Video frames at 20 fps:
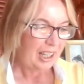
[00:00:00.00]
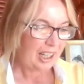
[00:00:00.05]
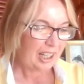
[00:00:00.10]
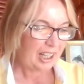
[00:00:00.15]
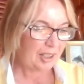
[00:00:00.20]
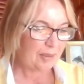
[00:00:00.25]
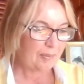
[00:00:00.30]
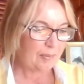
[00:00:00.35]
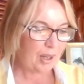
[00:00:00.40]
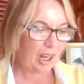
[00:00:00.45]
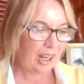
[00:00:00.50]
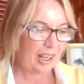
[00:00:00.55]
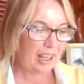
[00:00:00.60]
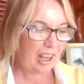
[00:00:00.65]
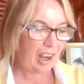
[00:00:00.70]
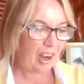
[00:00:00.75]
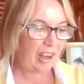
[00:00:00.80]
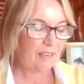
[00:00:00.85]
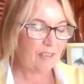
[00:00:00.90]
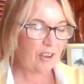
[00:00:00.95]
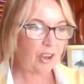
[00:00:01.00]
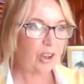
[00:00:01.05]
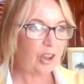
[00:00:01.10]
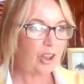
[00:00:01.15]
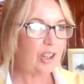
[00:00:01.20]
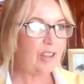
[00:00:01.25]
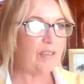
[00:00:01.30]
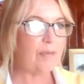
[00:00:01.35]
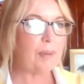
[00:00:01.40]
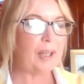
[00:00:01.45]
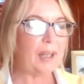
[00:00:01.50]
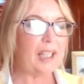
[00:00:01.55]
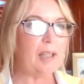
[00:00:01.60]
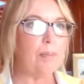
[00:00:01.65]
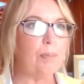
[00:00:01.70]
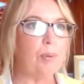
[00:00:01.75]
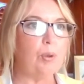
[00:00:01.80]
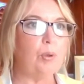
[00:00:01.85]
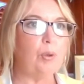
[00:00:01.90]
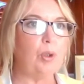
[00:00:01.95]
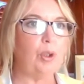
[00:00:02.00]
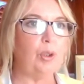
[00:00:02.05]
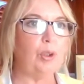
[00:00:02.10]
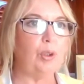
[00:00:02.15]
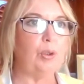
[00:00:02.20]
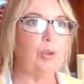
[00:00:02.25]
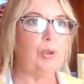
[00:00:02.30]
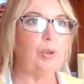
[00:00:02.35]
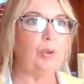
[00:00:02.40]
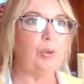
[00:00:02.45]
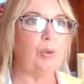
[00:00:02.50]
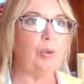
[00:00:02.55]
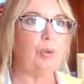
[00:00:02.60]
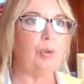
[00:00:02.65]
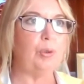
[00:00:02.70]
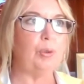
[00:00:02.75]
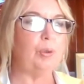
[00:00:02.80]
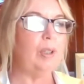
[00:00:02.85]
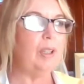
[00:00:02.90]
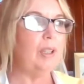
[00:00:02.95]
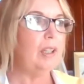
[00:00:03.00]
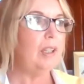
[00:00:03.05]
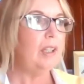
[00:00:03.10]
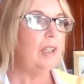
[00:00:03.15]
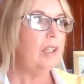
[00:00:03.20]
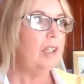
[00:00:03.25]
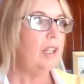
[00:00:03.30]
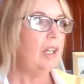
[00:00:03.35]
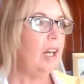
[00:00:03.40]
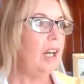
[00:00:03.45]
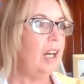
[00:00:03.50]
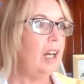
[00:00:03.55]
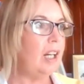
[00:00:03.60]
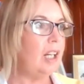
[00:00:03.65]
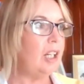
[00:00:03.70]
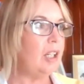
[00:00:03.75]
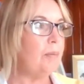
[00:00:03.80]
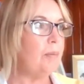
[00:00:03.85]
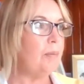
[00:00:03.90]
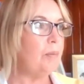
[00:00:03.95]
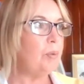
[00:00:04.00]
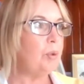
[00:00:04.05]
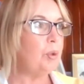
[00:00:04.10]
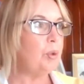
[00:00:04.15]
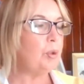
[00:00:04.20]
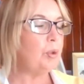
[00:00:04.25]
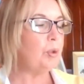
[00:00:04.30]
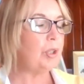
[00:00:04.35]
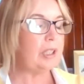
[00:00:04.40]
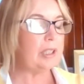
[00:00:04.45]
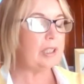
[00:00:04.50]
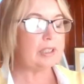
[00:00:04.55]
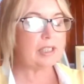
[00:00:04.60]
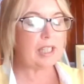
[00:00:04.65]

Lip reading: I've heard of people who will